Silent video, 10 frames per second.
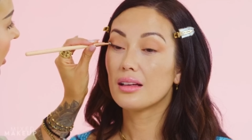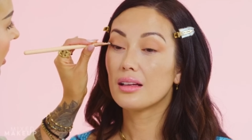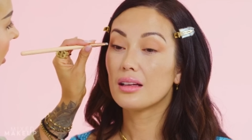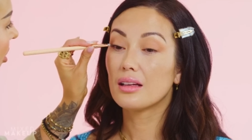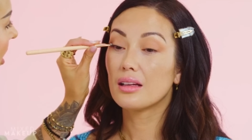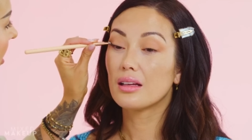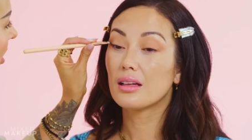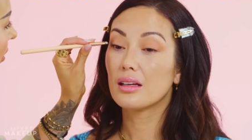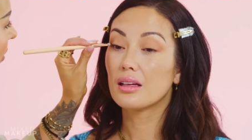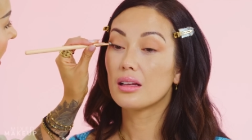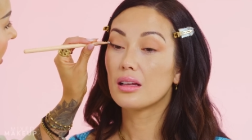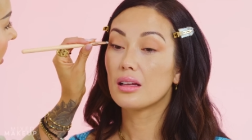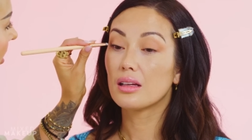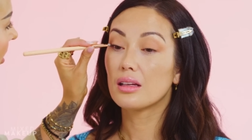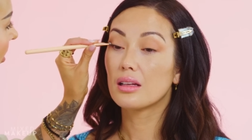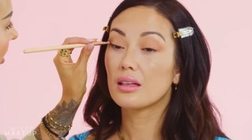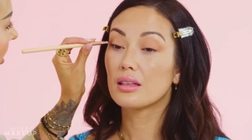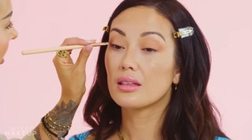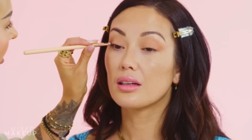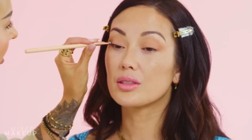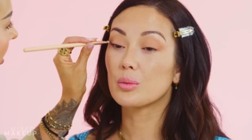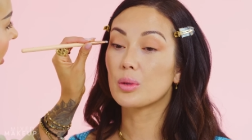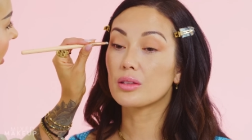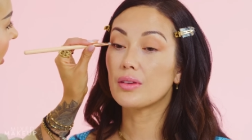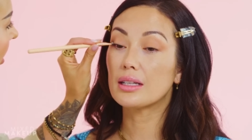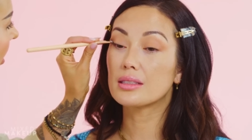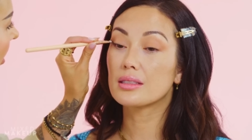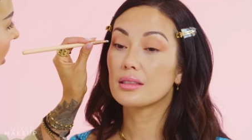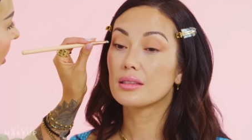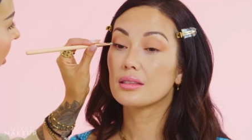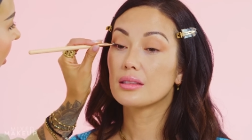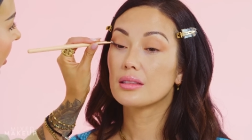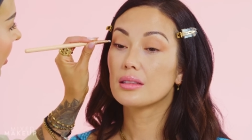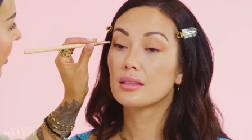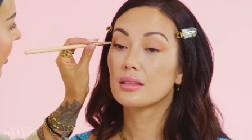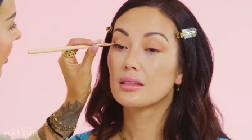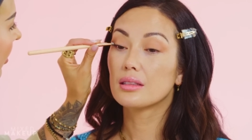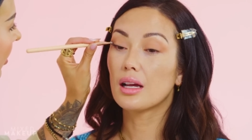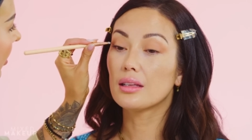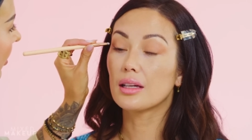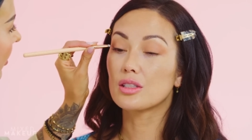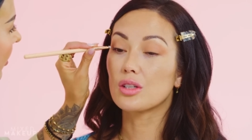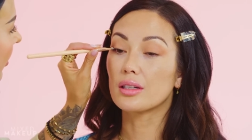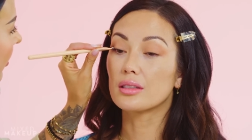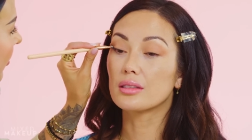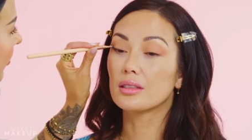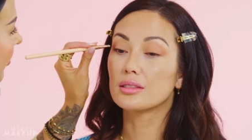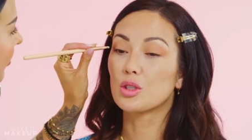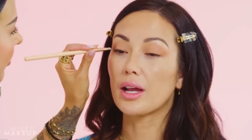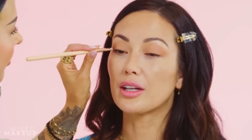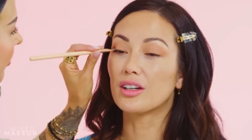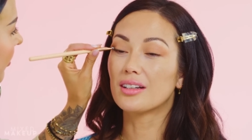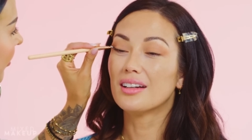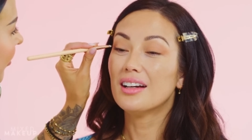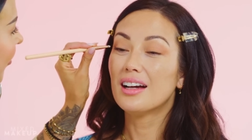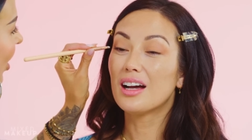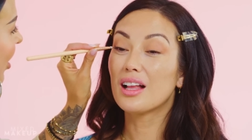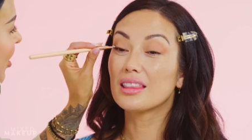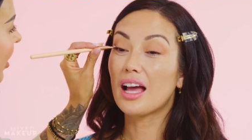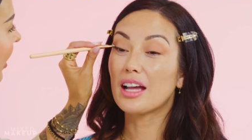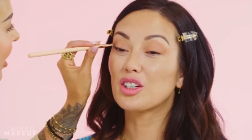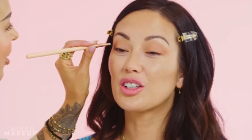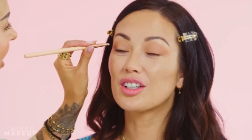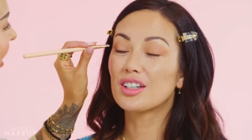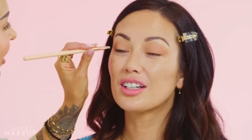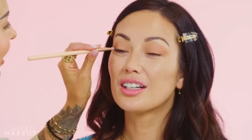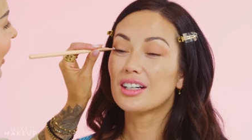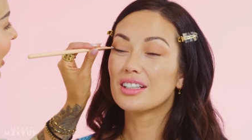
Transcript: This liner dries down fast, so you have to work fast. Uh huh. I like a trainer, a trainer, a liner, like a trainer,